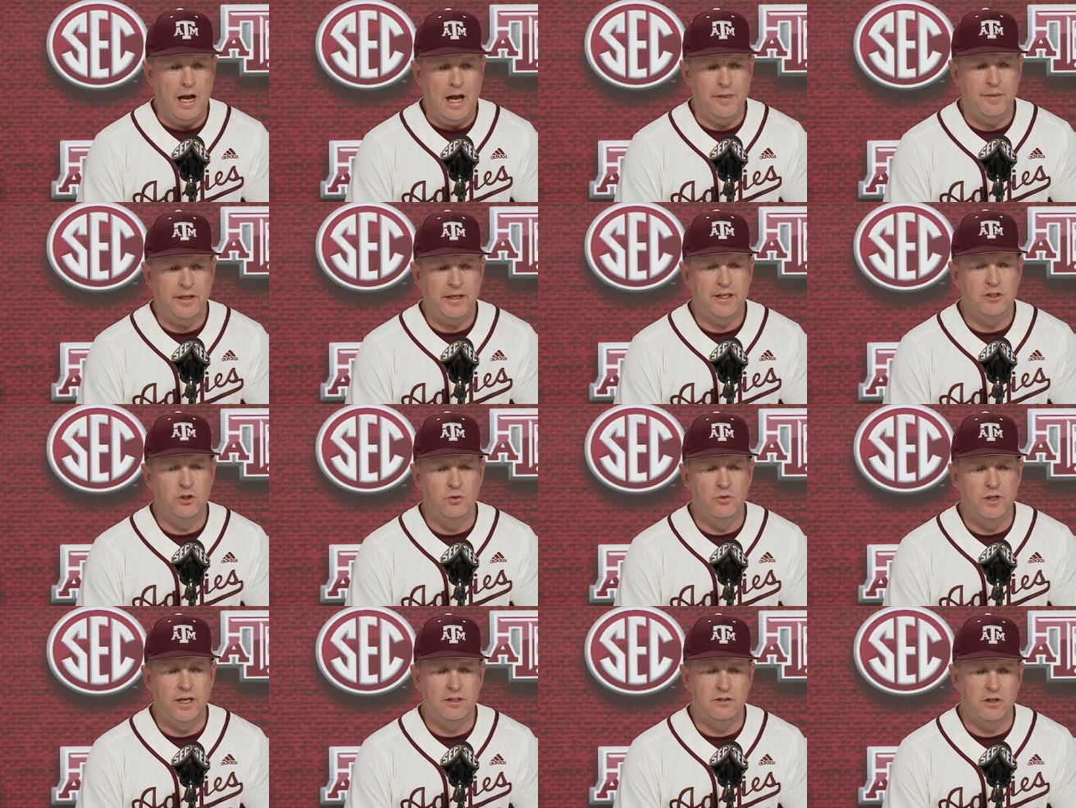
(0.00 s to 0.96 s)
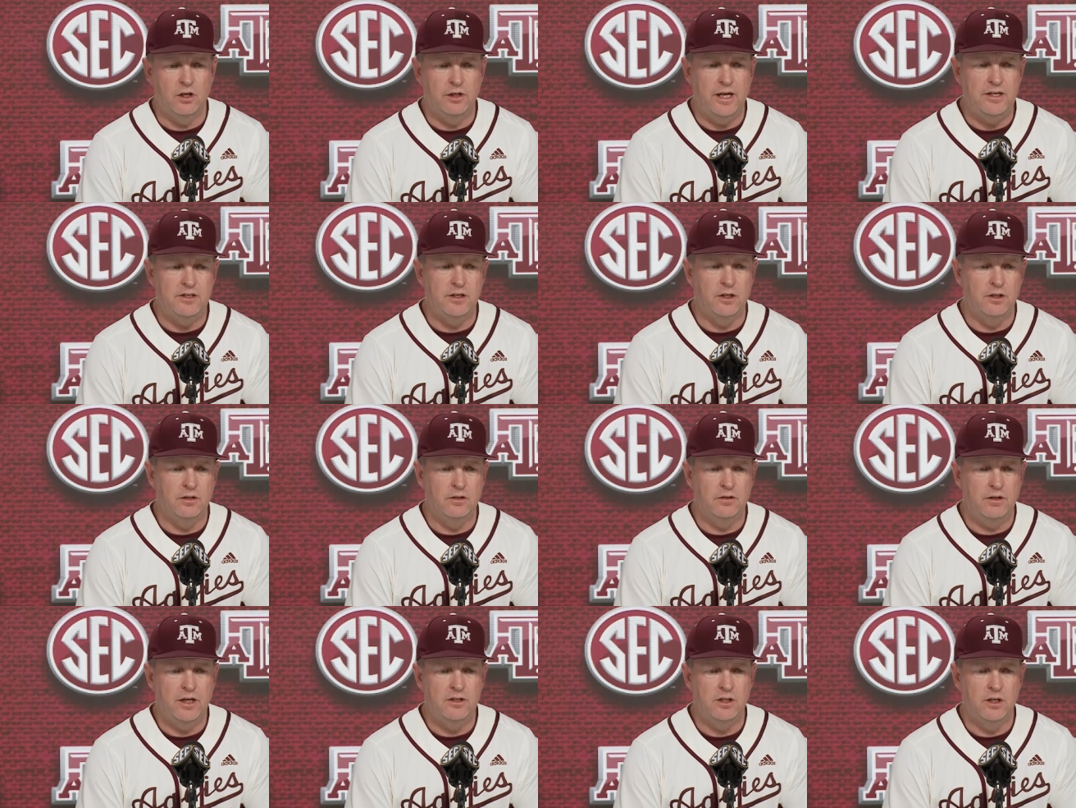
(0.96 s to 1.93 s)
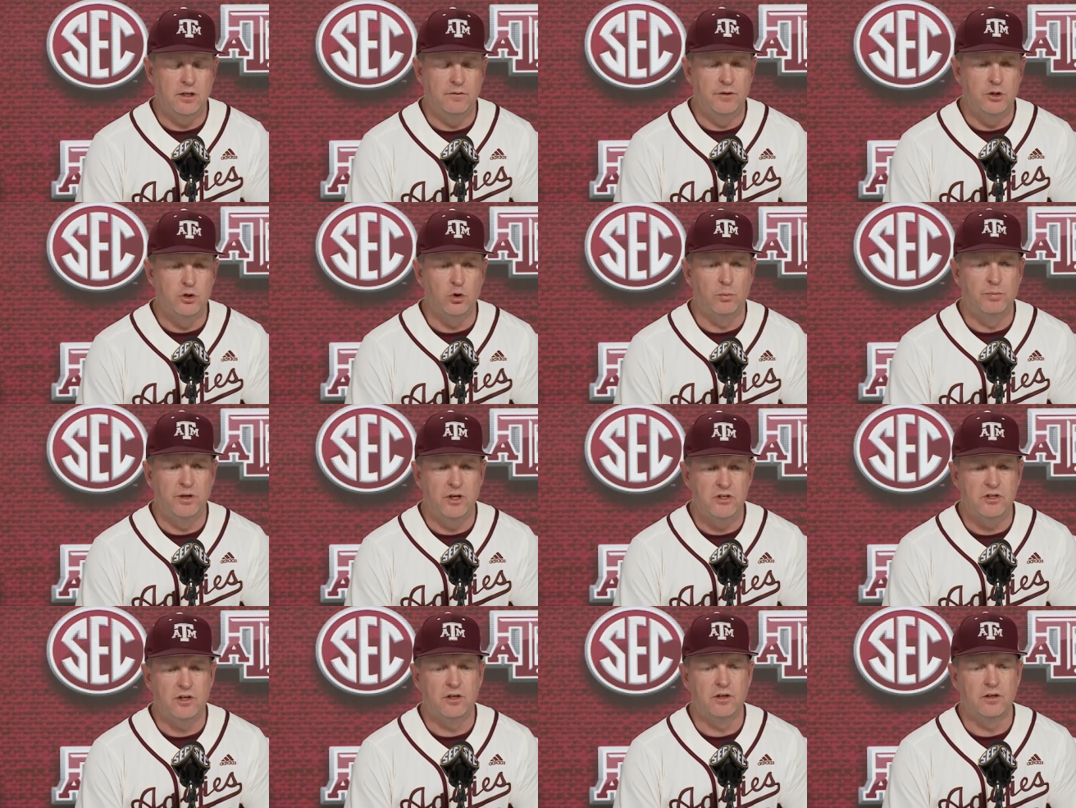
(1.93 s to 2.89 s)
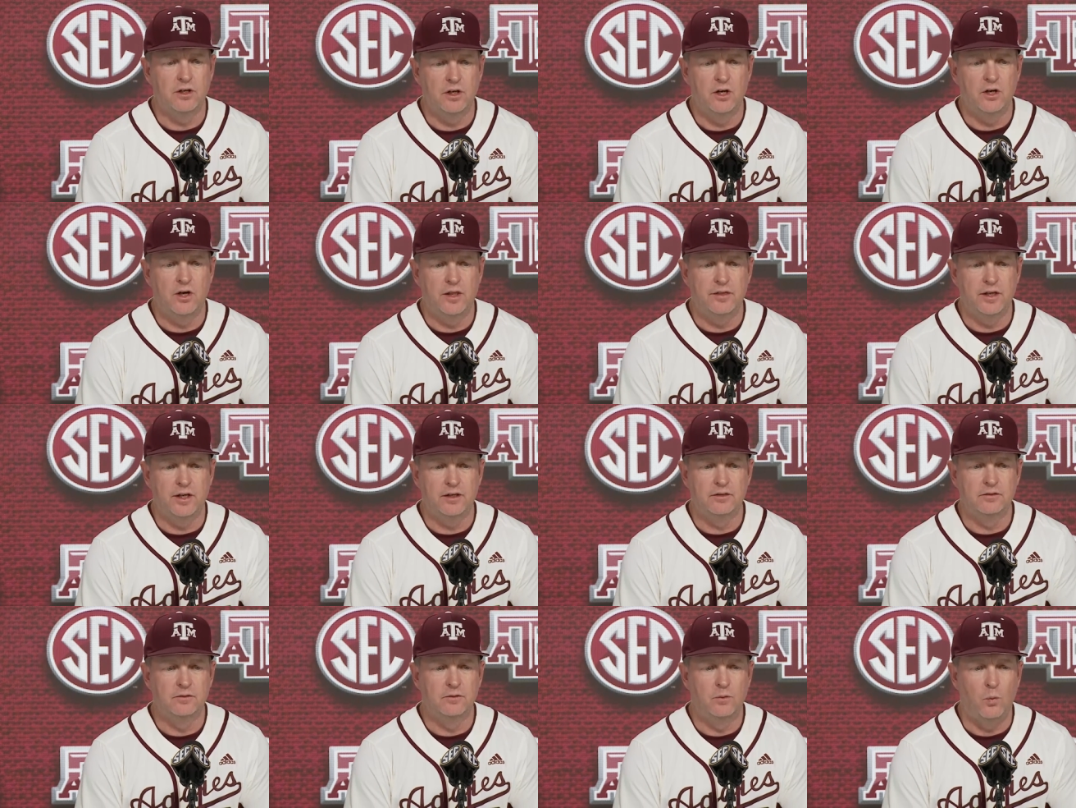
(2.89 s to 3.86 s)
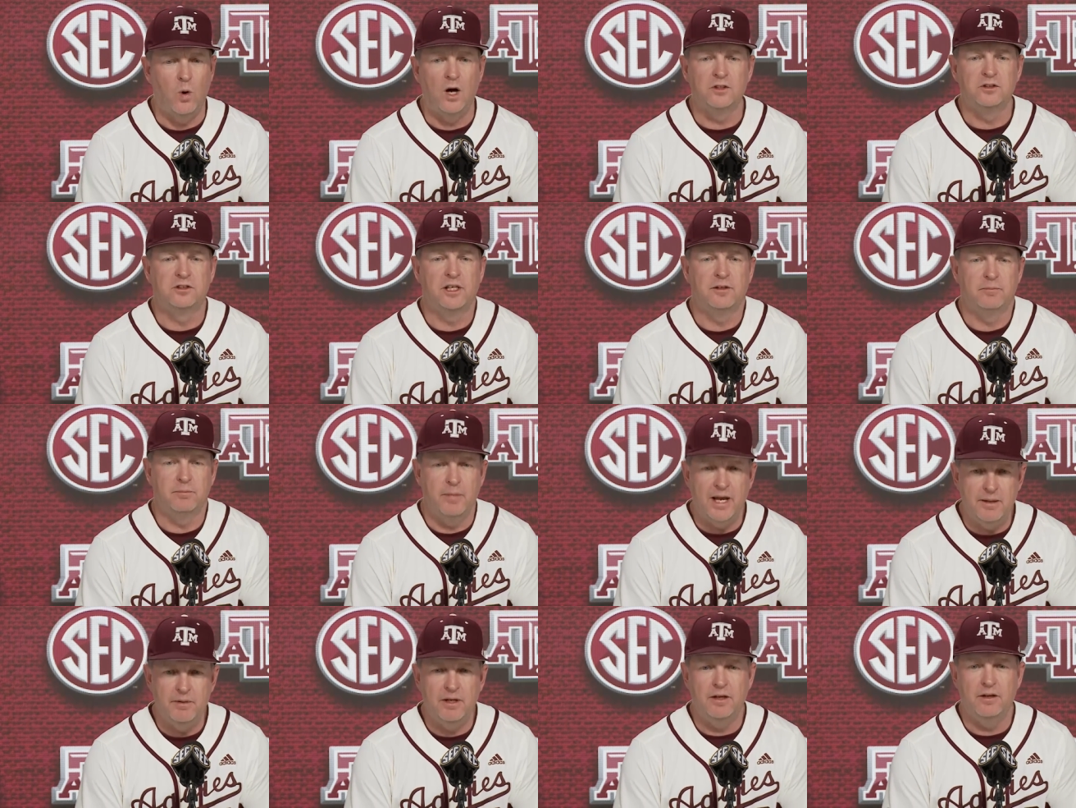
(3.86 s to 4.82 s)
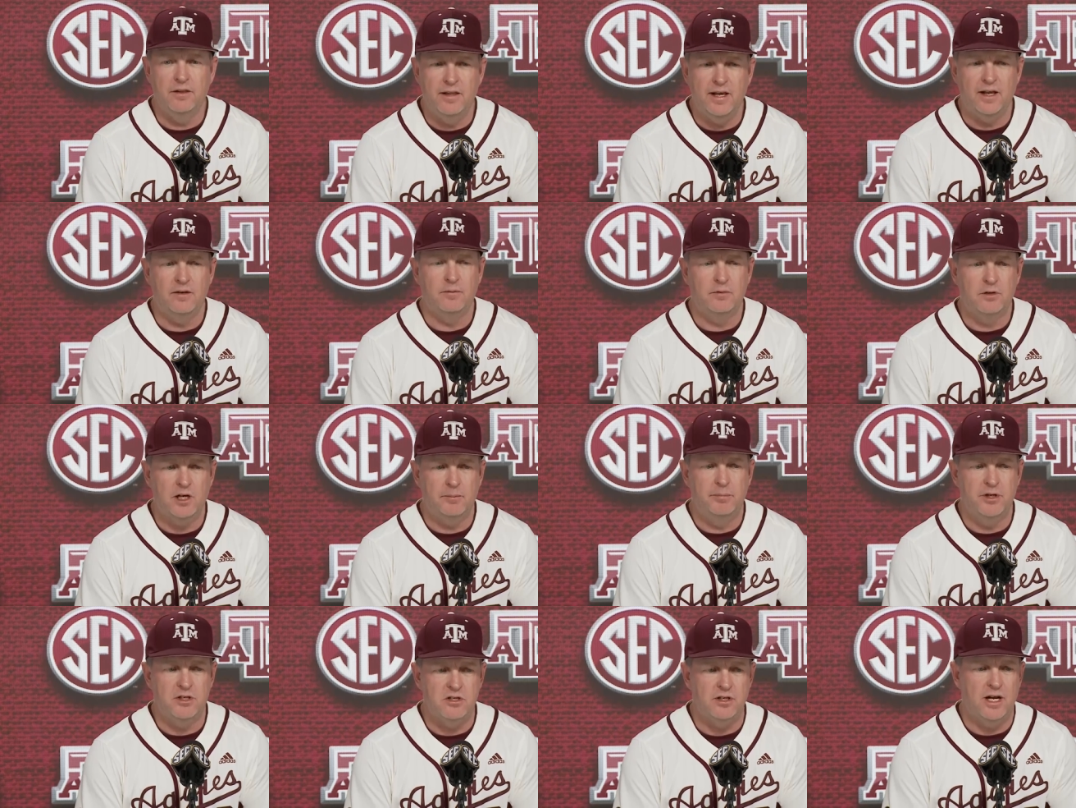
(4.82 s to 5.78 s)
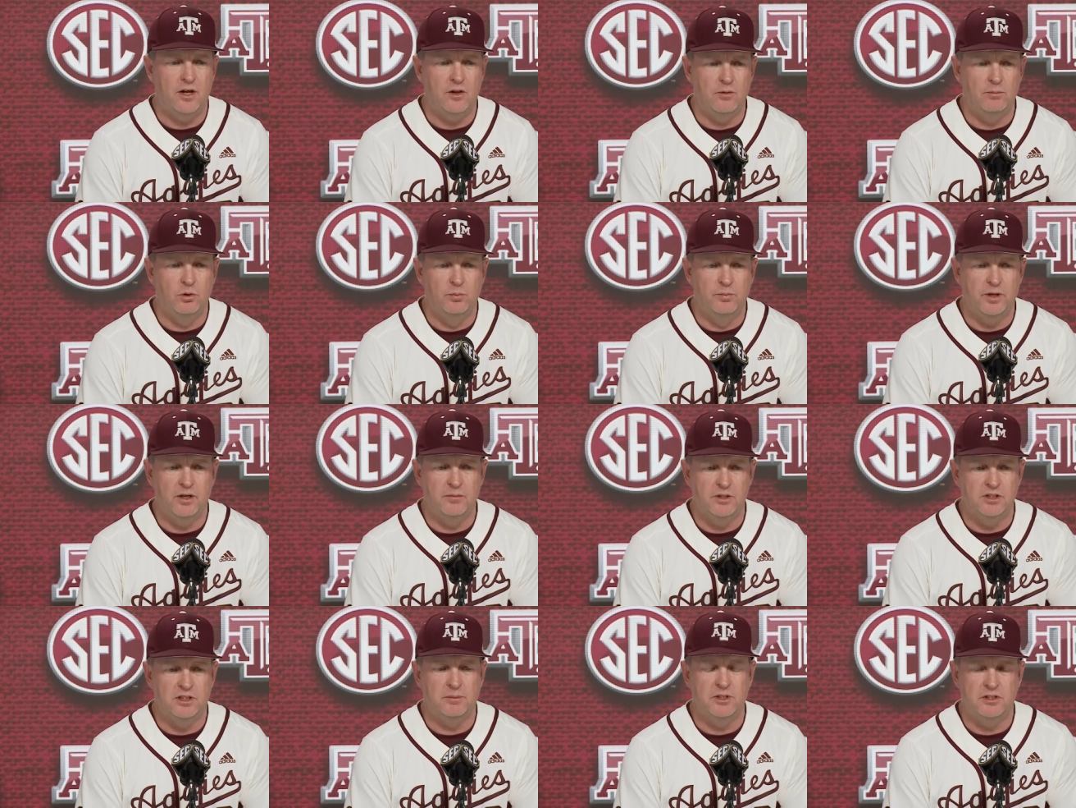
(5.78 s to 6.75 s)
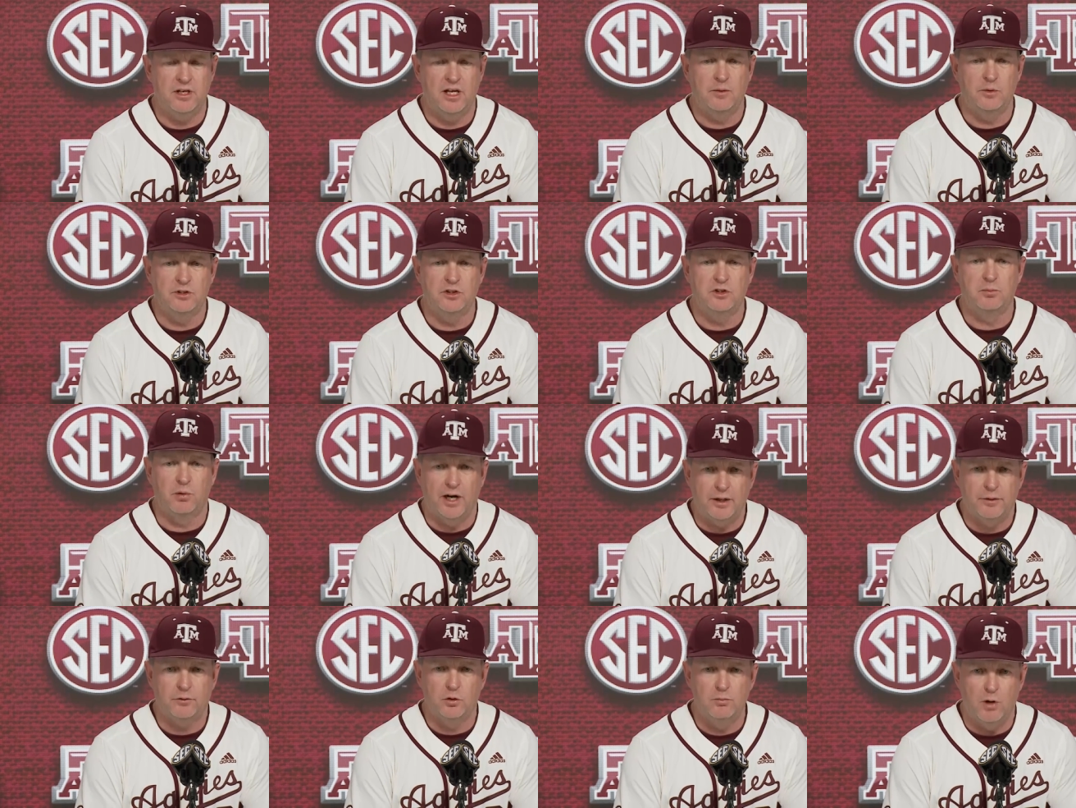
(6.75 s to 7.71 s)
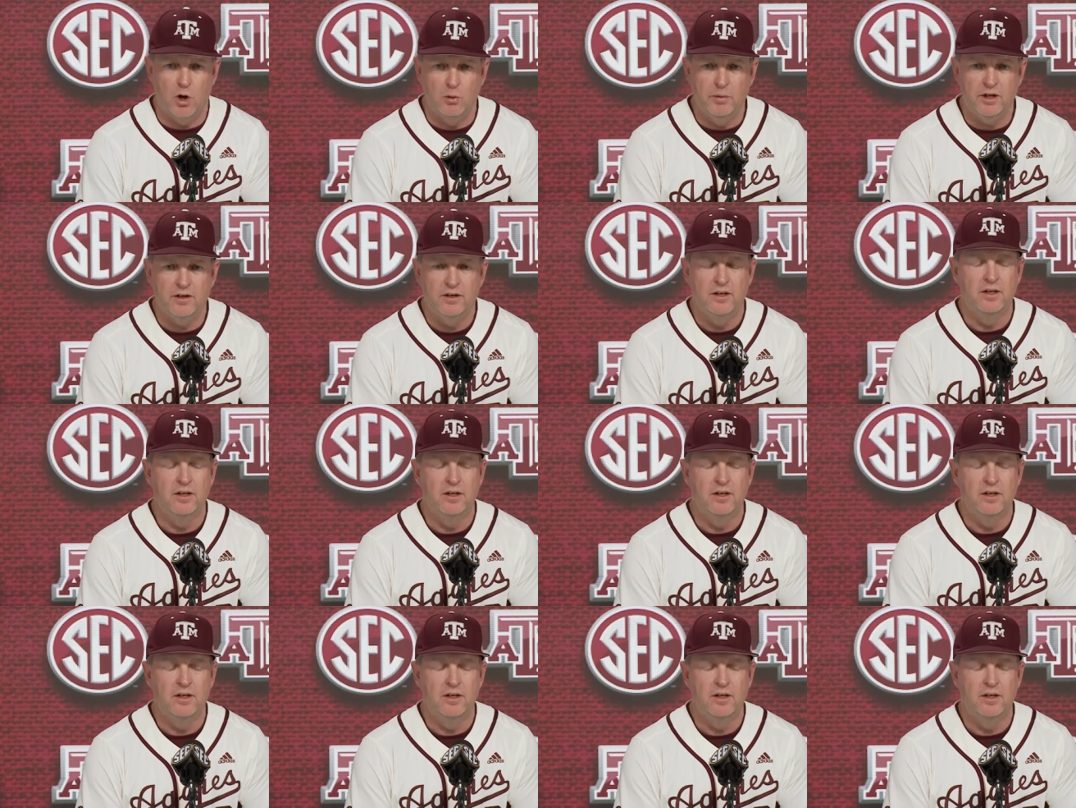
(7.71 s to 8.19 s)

think it's unique to each individual pitcher. You know, I think Wansing, maybe that pitching out of the bullpen at Mississippi State was his breakthrough moment.